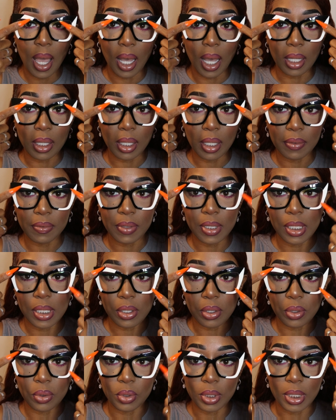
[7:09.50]
I love this
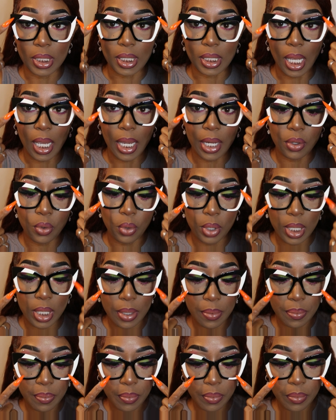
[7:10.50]
little design on
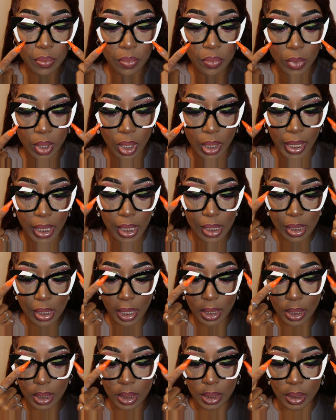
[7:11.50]
it. Like it's
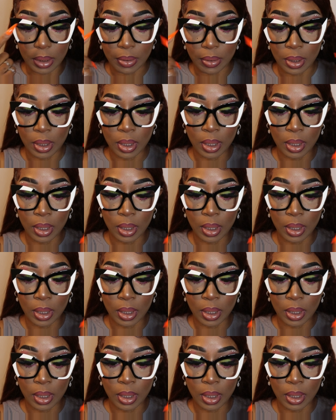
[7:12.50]
like a